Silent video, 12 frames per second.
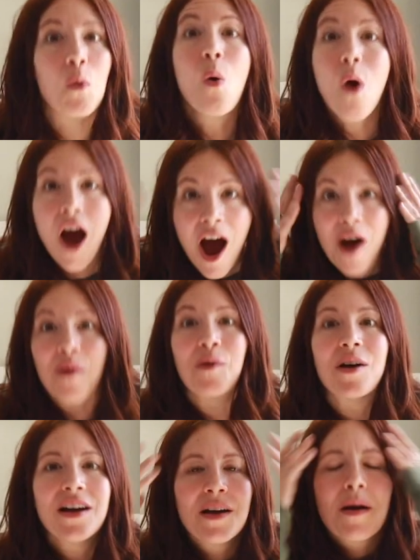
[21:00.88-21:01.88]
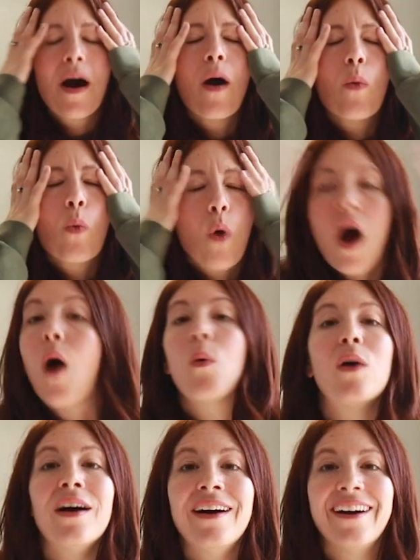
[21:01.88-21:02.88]
Whoa. Whoa.
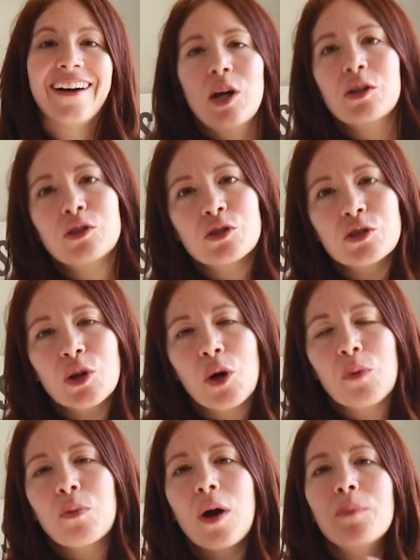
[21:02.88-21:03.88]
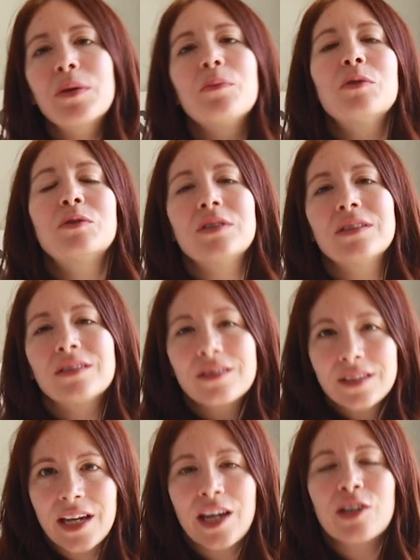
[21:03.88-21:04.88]
Dr. Joe brought people to the
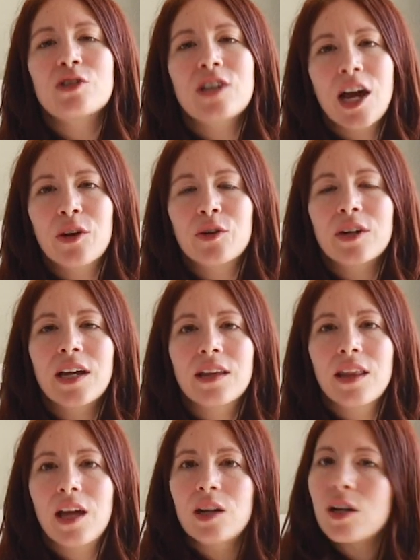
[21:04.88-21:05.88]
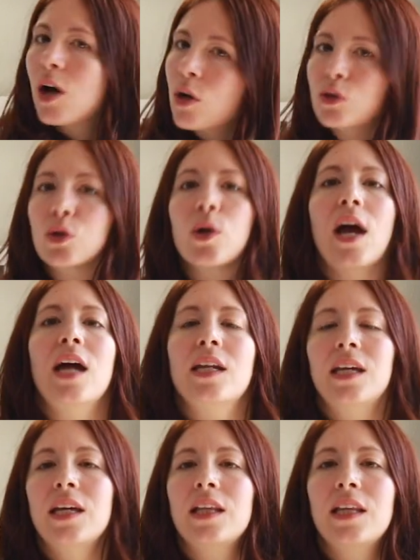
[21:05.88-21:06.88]
stage Saturday that also had a
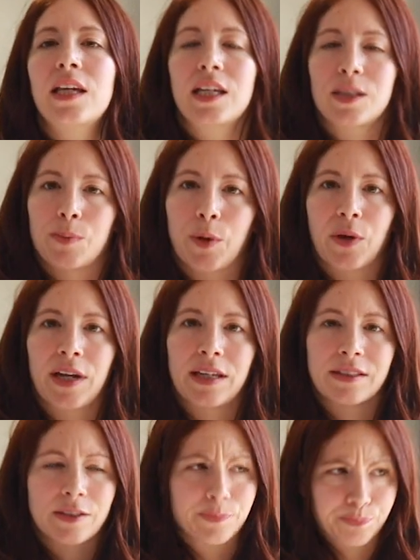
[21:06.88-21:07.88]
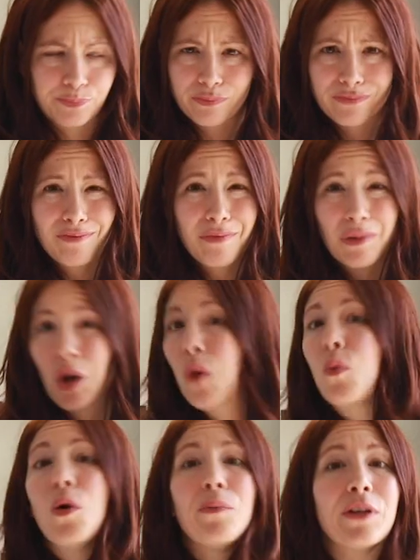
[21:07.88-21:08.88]
healing experience. A
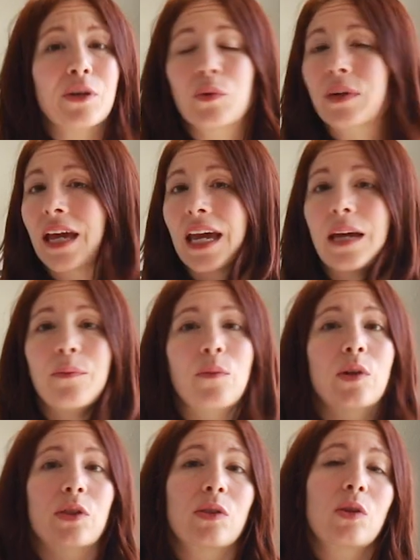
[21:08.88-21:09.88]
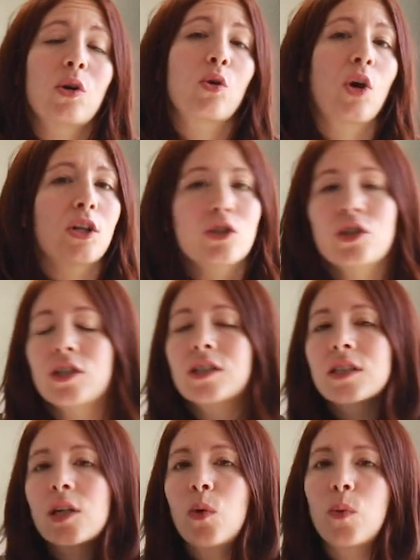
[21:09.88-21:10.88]
woman who came with crutches
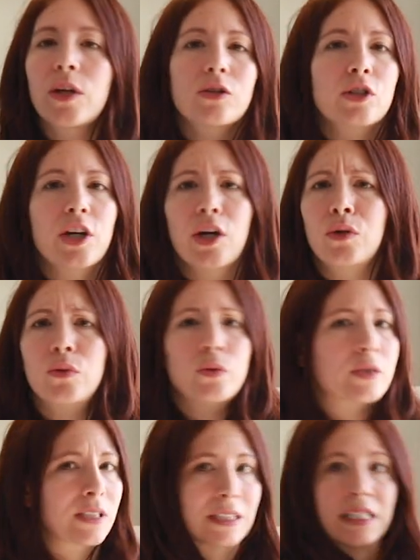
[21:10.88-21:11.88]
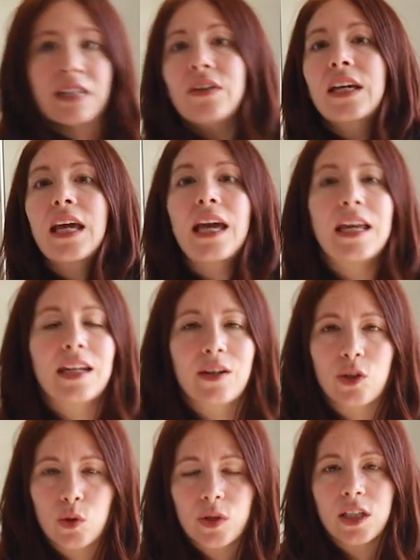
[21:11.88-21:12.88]
and a wheelchair who's leaving it,
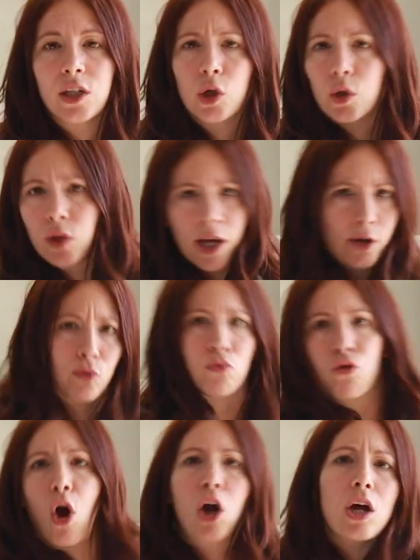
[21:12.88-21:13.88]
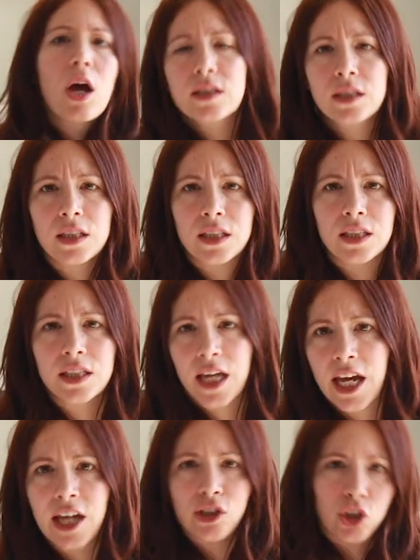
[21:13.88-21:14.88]
and you seen her like run onto the
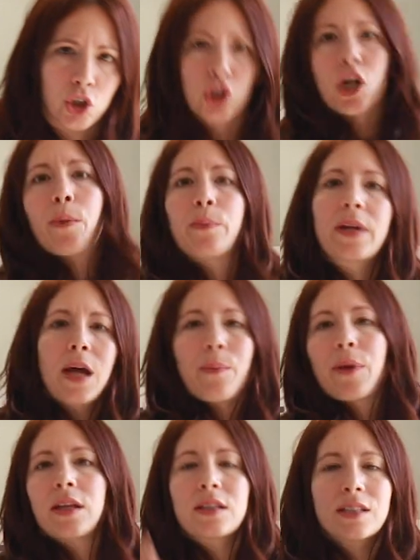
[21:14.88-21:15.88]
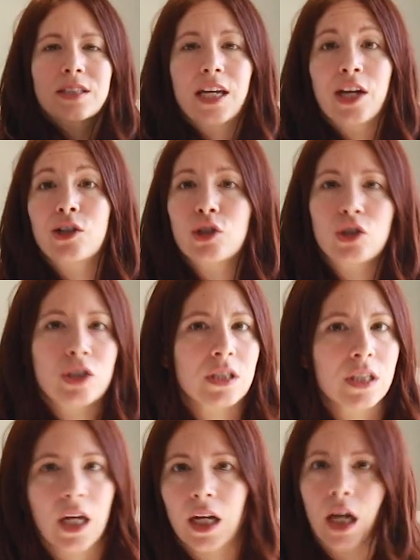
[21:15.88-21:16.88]
stage and jumping up on the stage, and she's
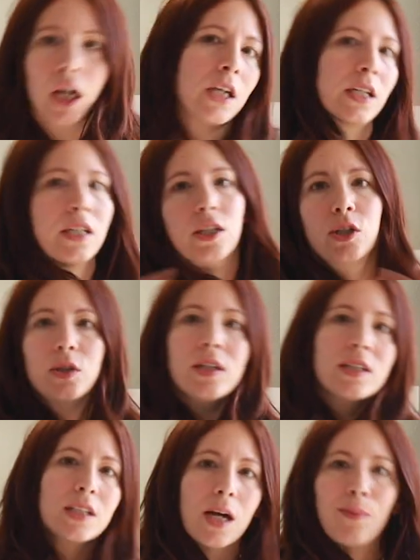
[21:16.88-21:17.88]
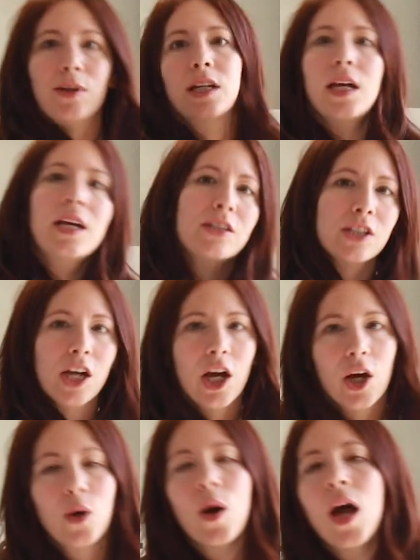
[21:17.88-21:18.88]
like, I couldn't do this a couple of days
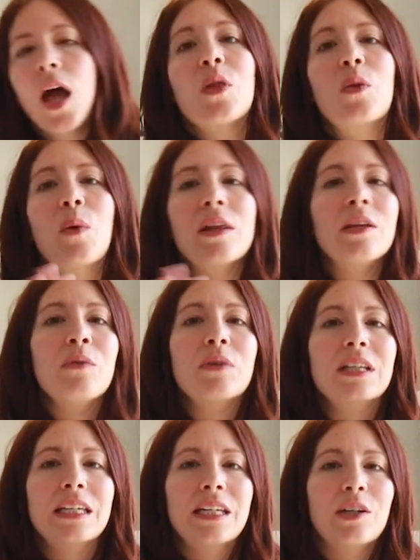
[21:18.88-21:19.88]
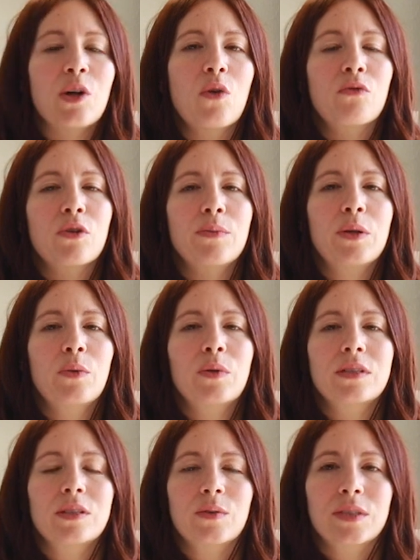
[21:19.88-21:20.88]
ago. The one that really hit home for me
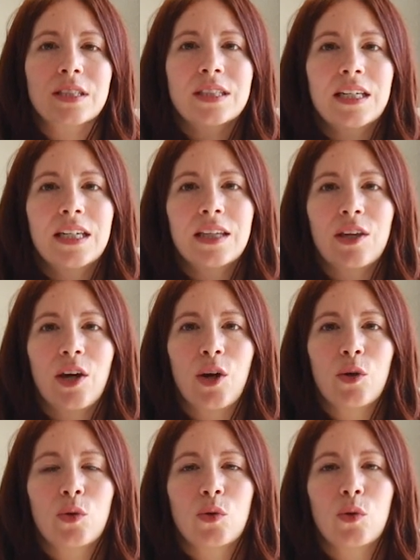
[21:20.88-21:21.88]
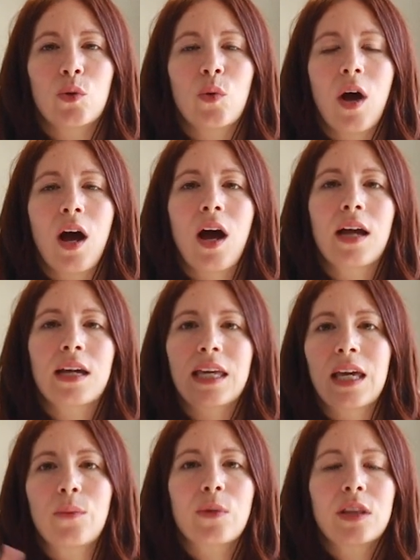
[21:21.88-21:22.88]
was there was this lady there who
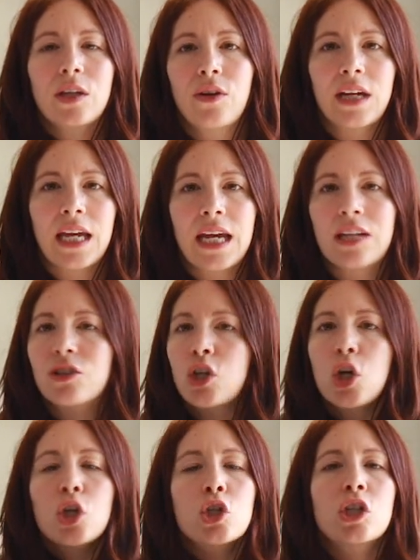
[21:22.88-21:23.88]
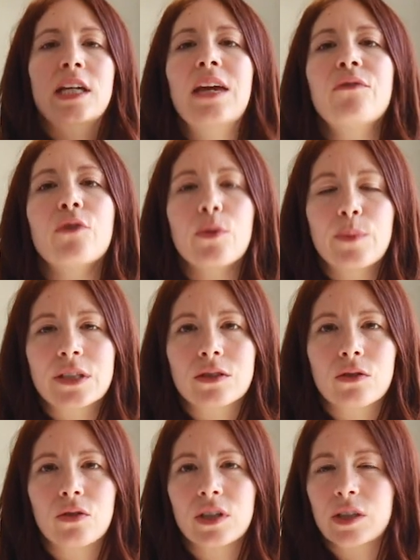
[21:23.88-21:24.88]
came with hearing aids. She came for a
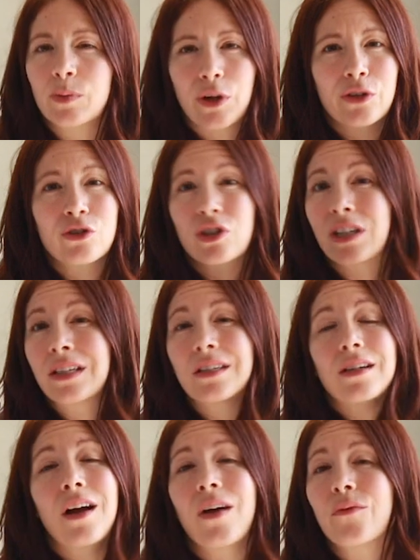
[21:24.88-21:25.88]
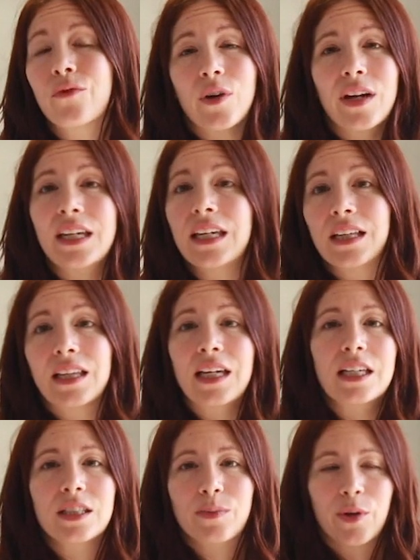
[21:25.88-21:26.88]
mystical experience. She didn't come for a
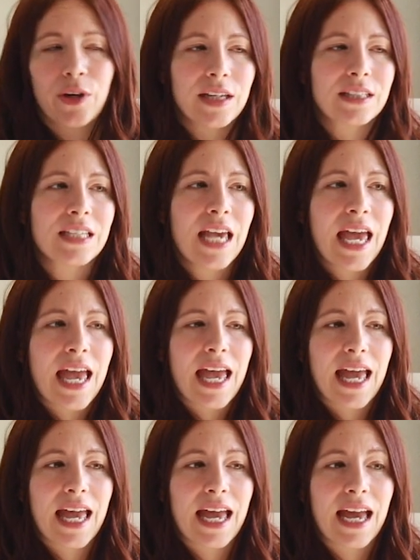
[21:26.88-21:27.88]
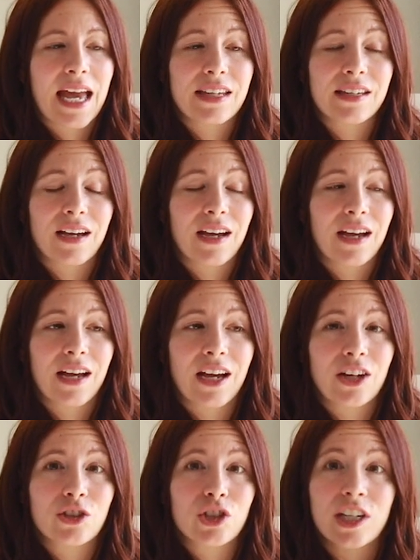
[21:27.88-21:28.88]
healing experience, and
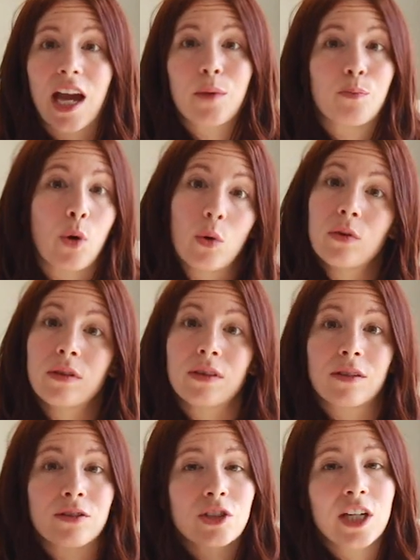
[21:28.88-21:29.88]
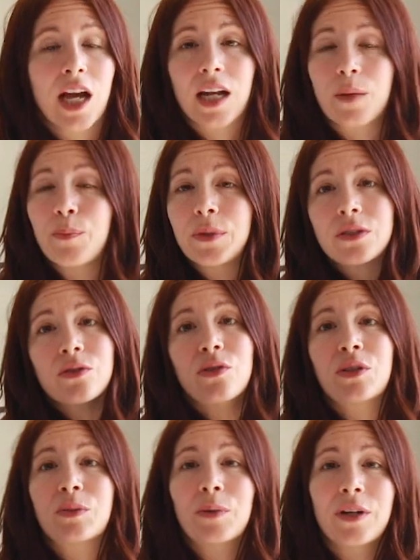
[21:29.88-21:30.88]
she had both. She had a mystical
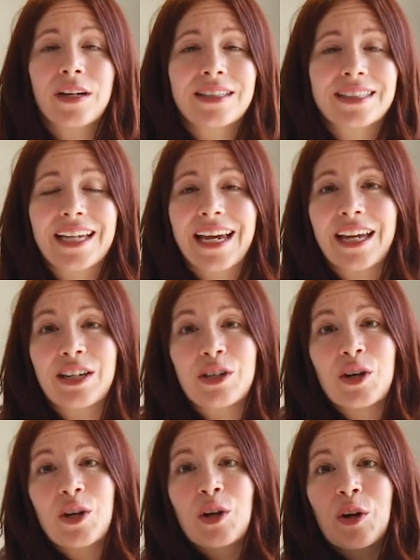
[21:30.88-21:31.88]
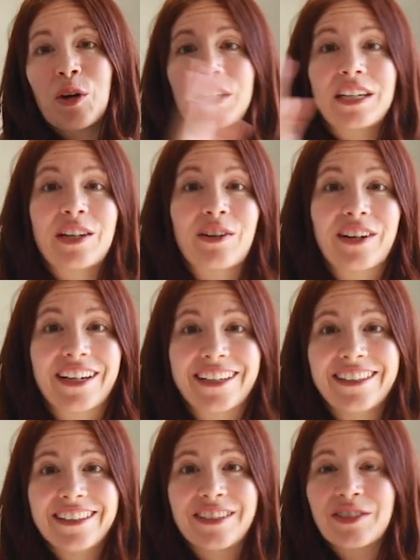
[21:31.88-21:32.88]
experience and her
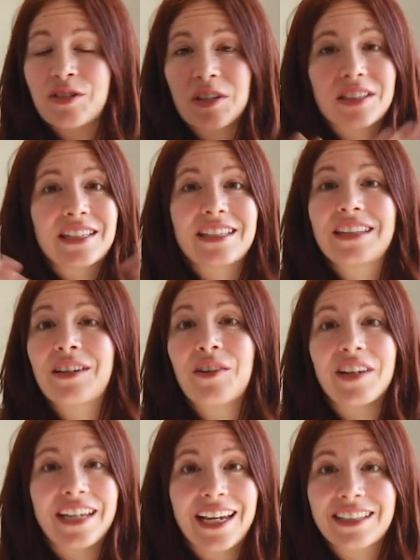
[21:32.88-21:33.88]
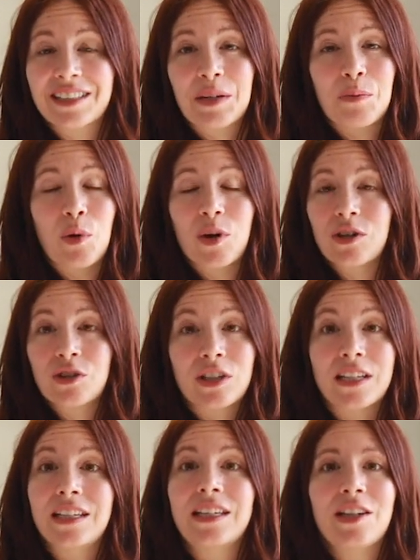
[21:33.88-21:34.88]
hearing. She didn't need the hearing aids anymore. She
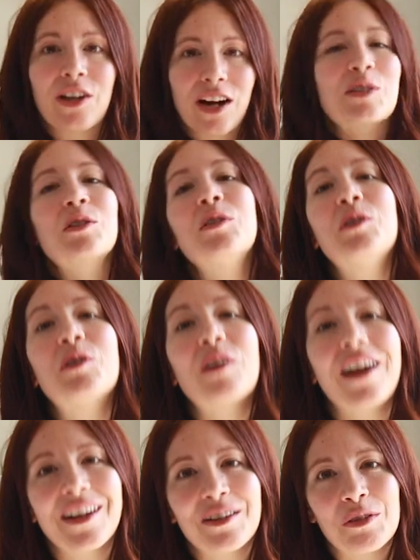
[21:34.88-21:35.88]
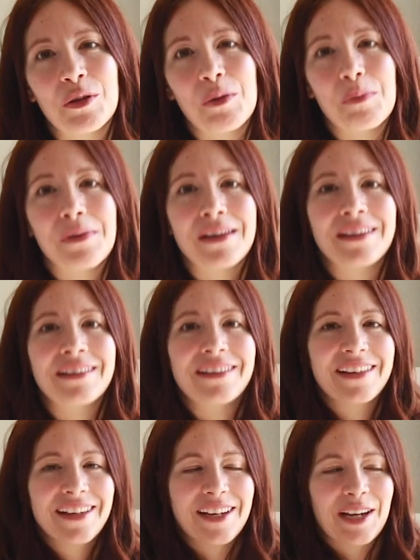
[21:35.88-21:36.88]
could hear. I started crying a little bit.
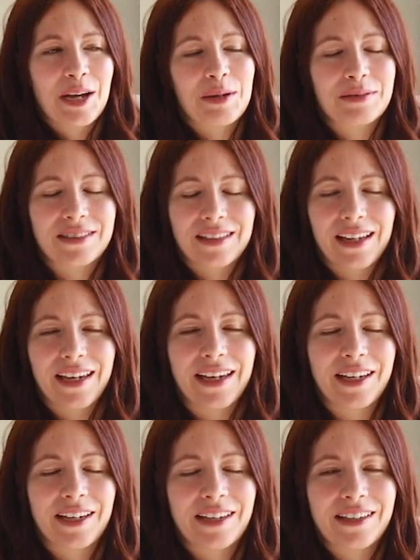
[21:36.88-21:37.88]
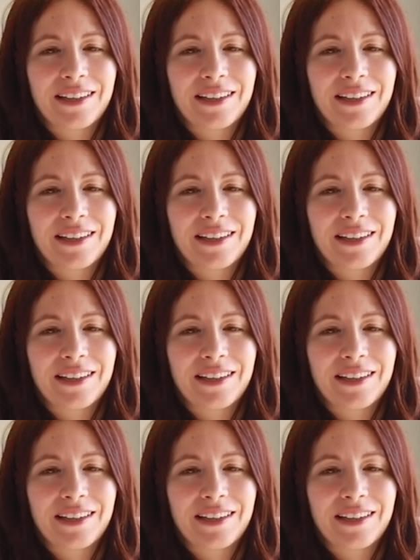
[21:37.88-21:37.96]
I was like,